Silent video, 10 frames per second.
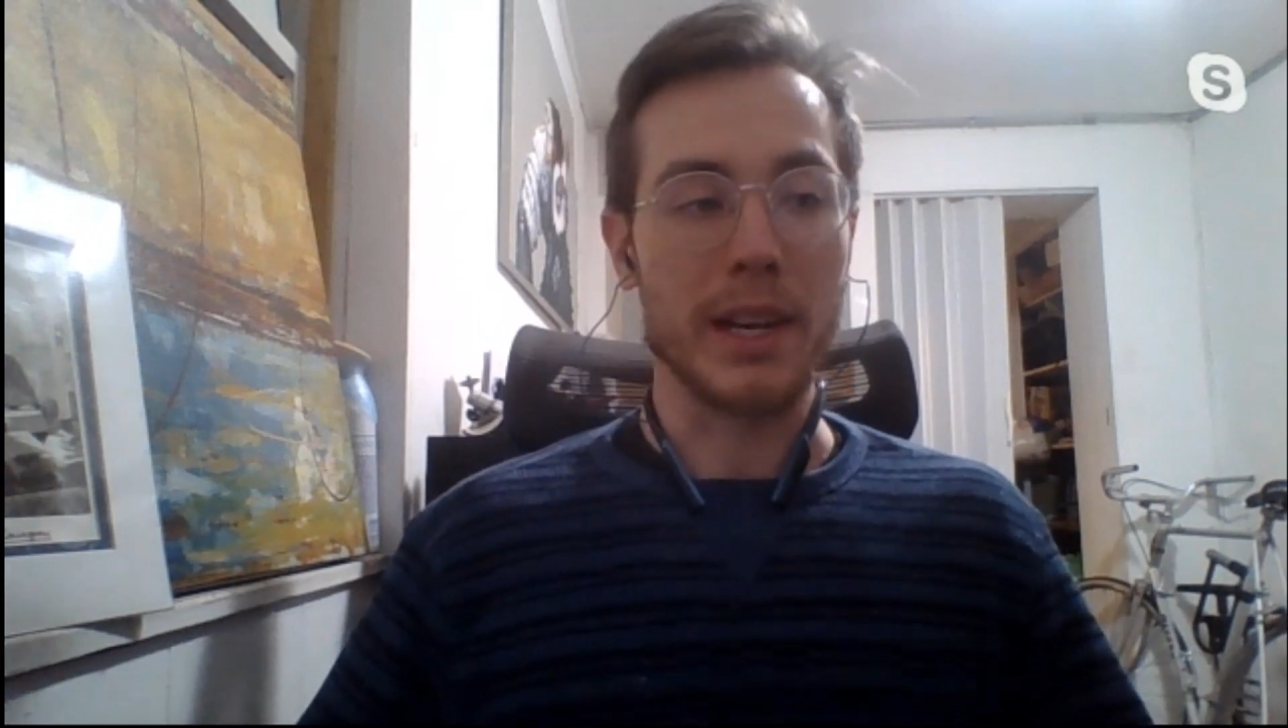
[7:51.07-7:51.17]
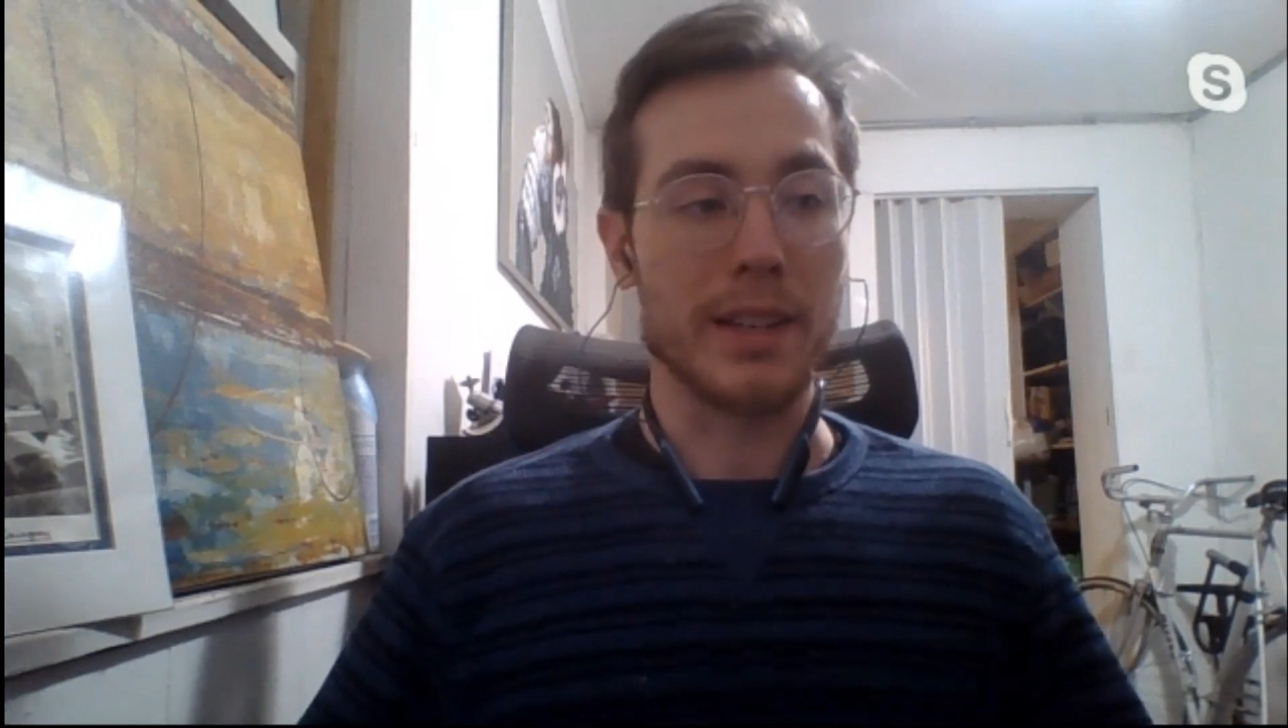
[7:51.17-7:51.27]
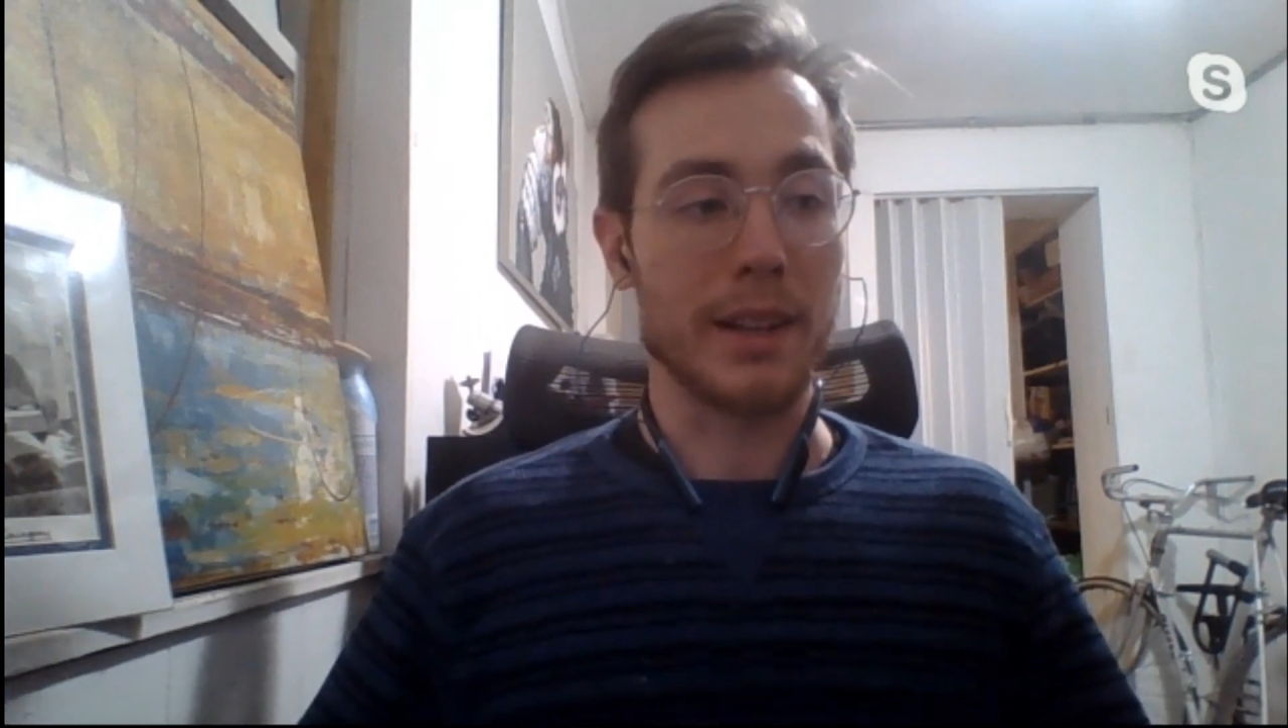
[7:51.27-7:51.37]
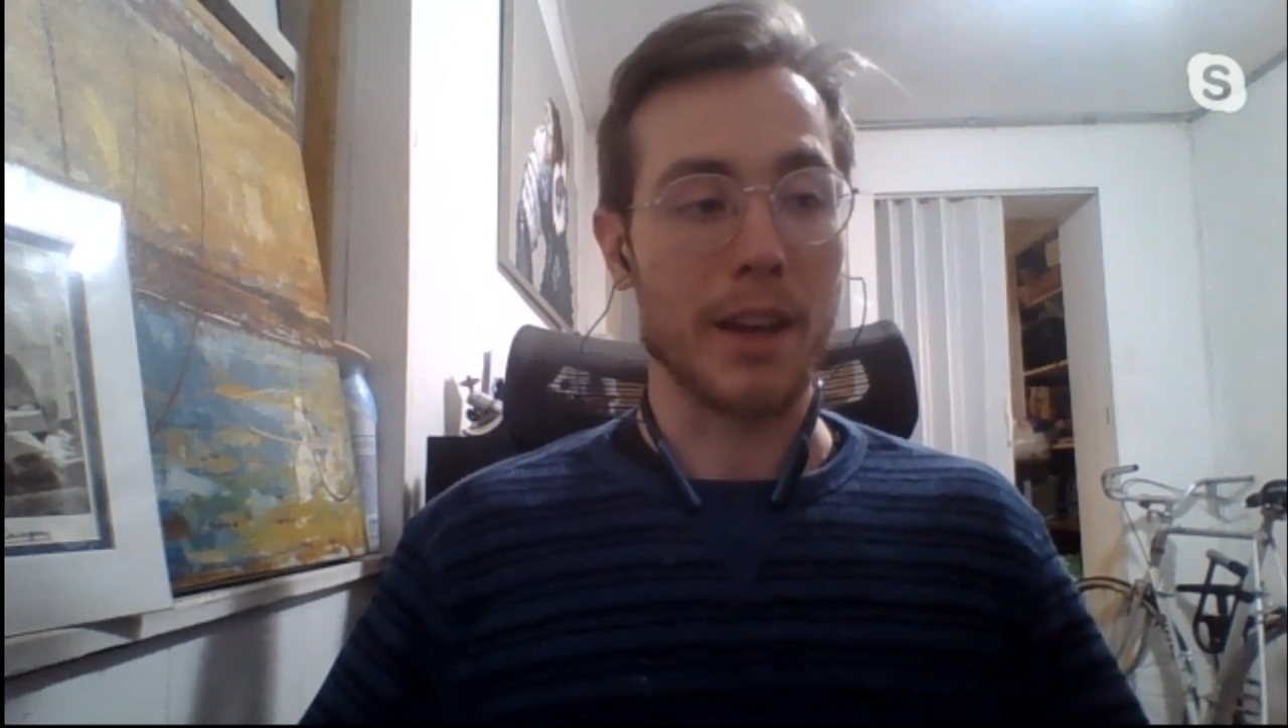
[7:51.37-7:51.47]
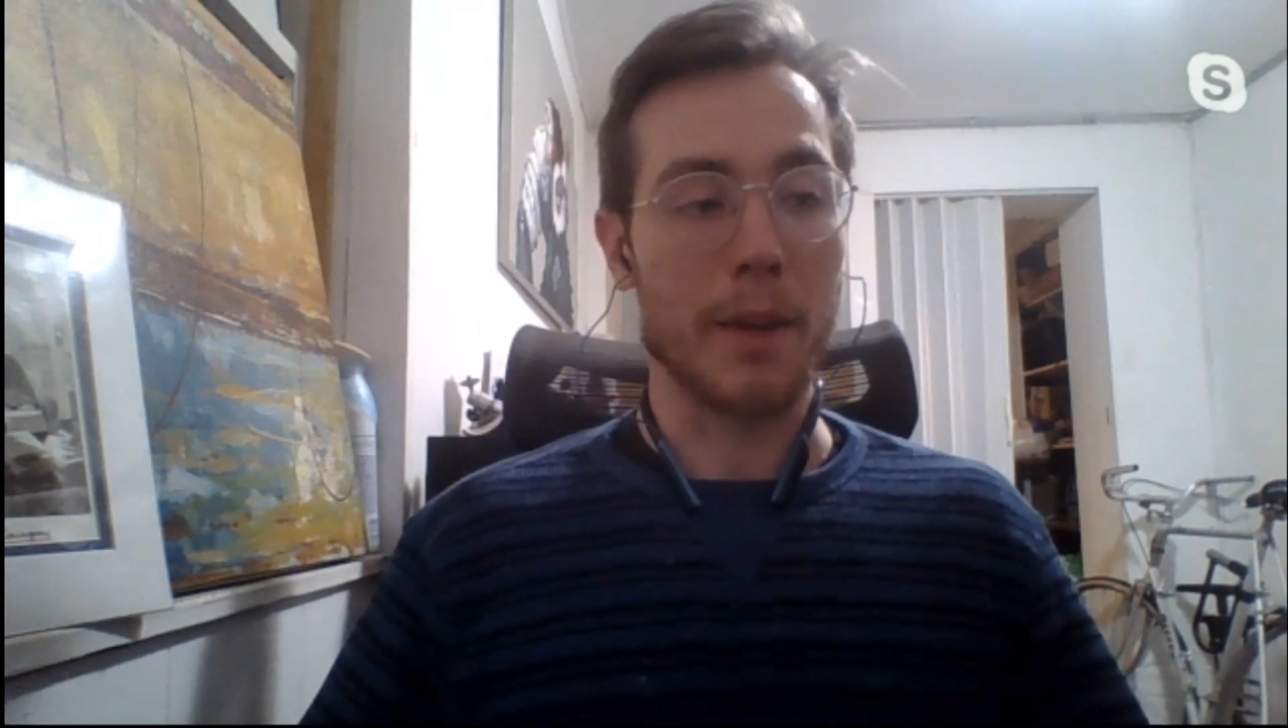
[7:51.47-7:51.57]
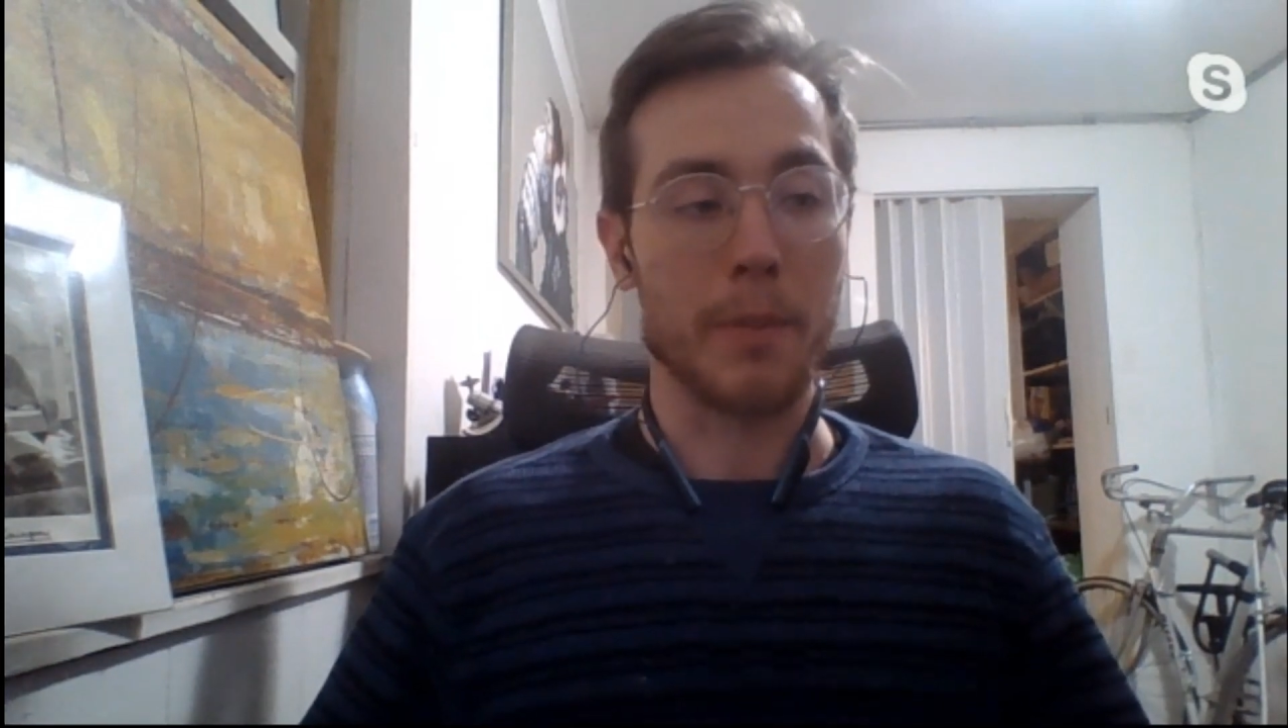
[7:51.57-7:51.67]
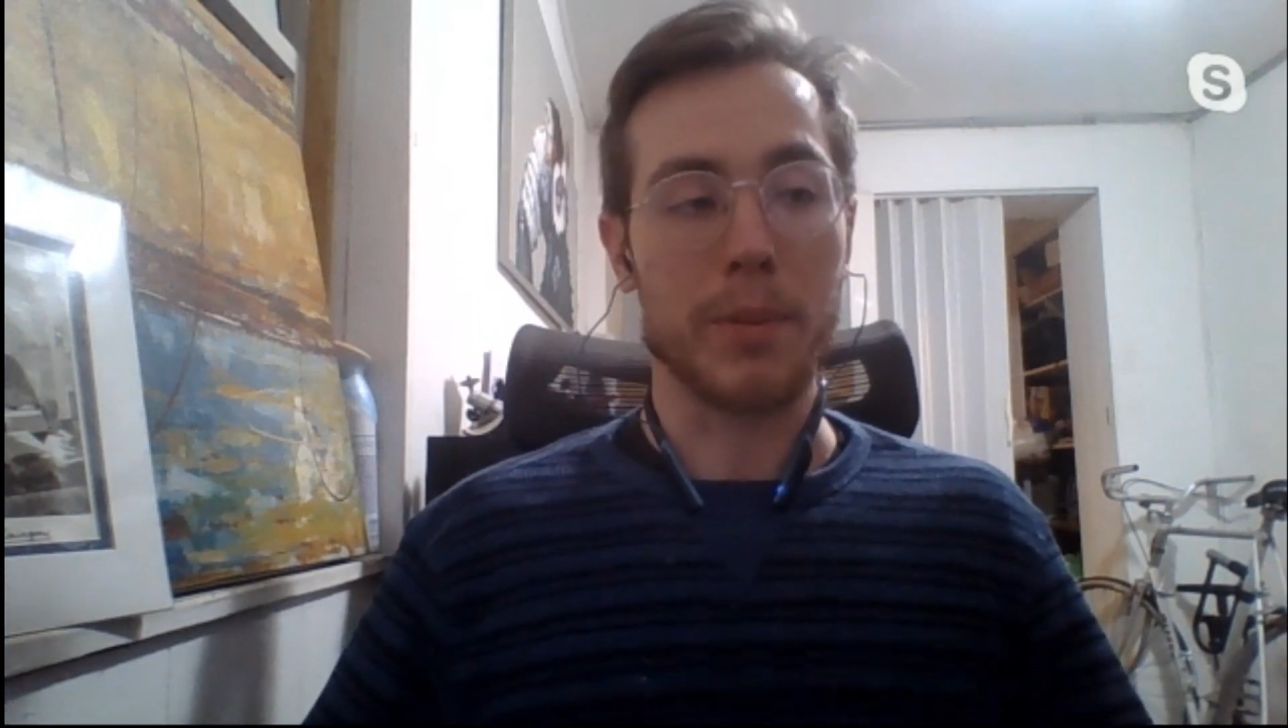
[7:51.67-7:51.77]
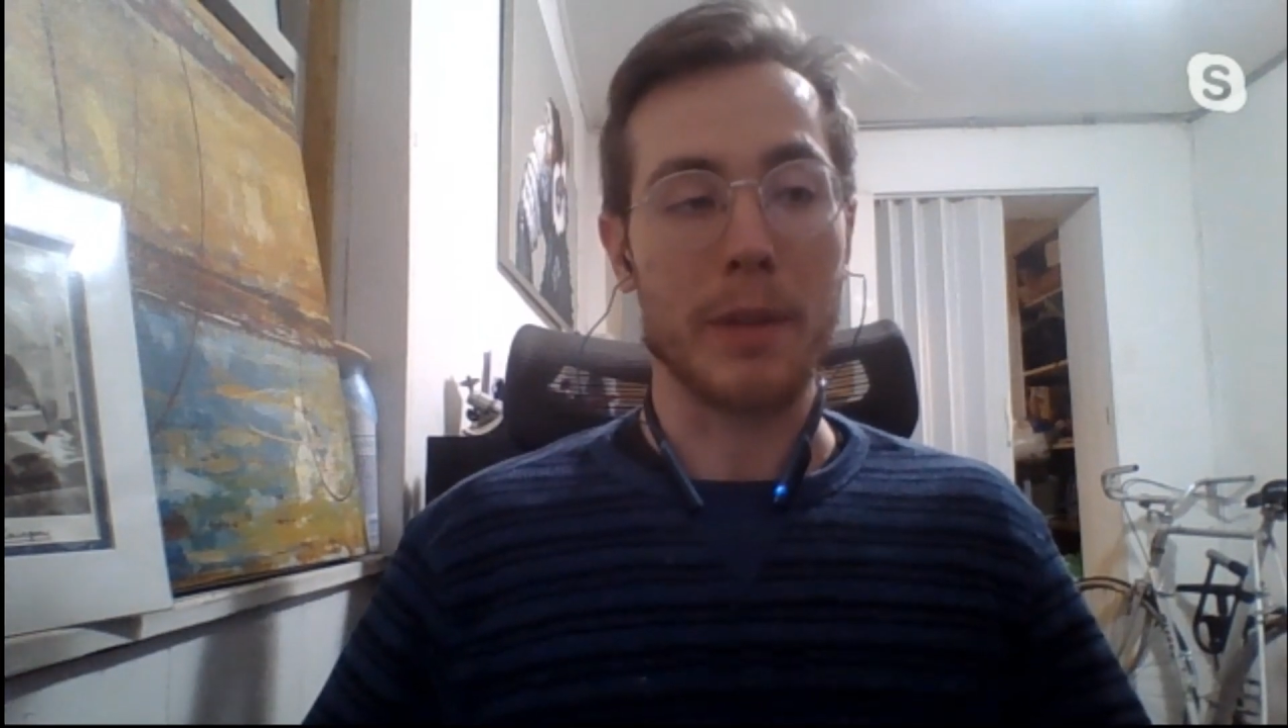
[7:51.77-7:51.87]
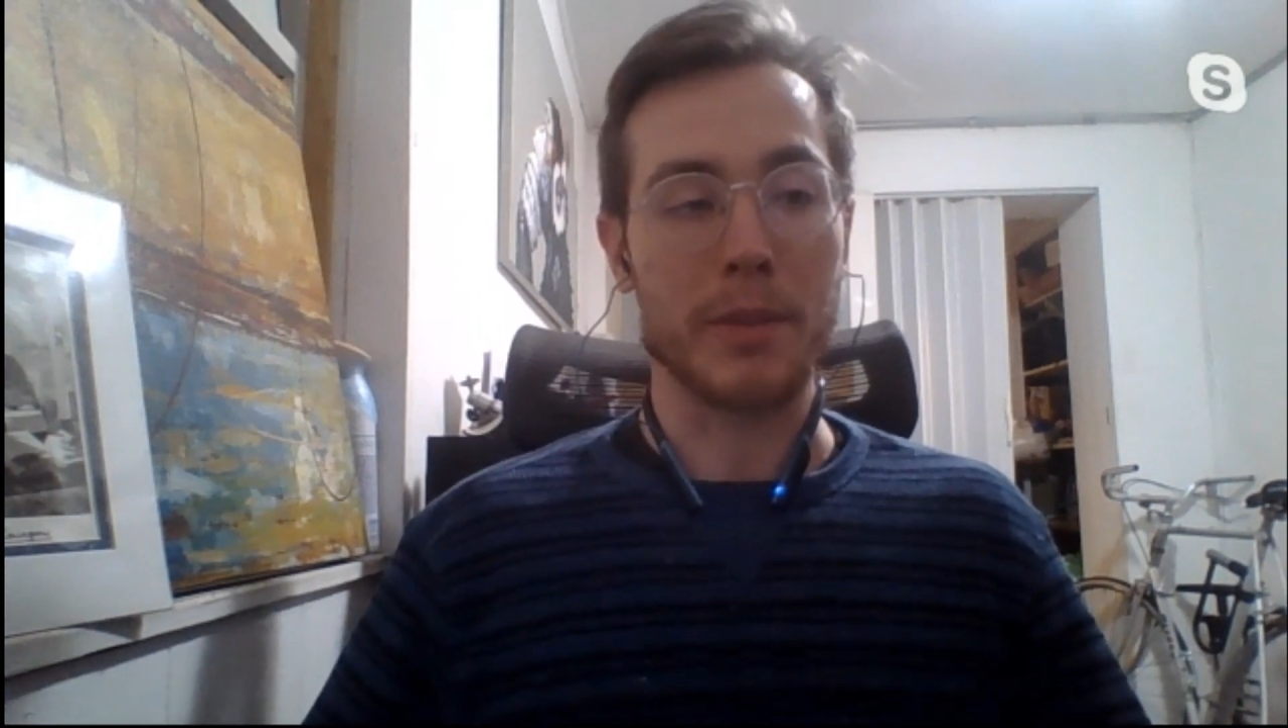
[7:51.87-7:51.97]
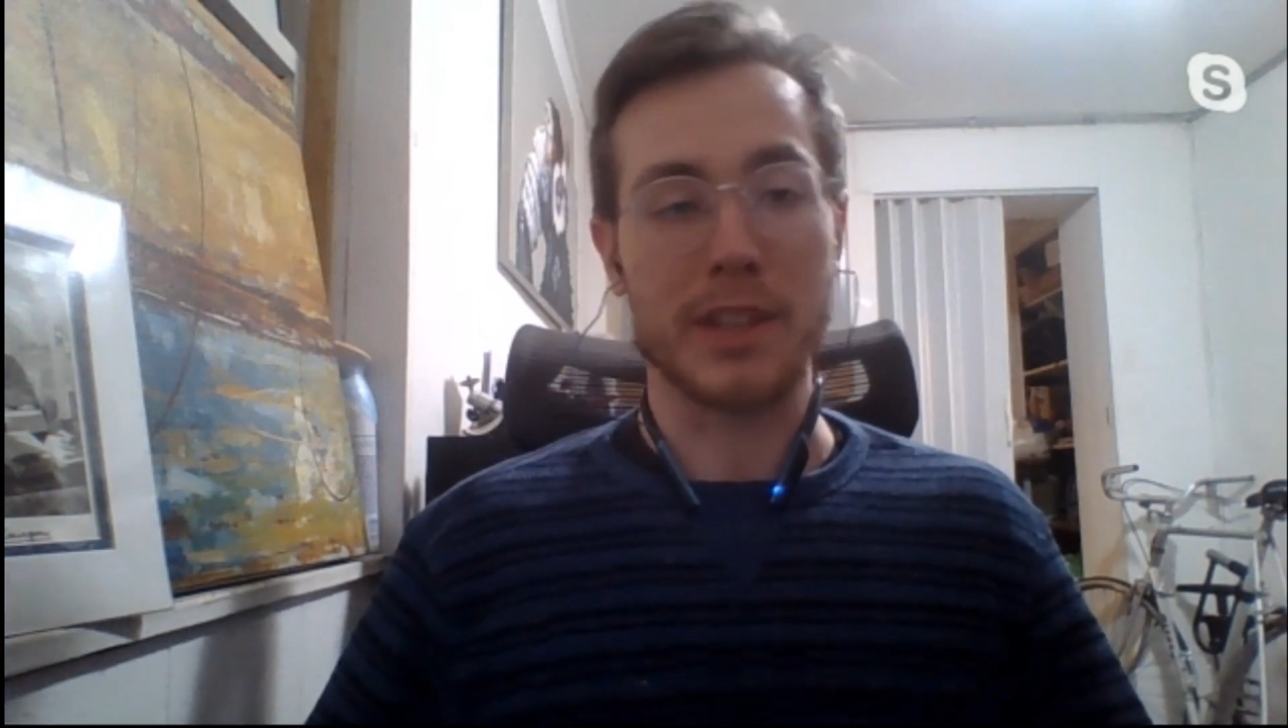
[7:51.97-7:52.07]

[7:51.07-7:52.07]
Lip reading: We need to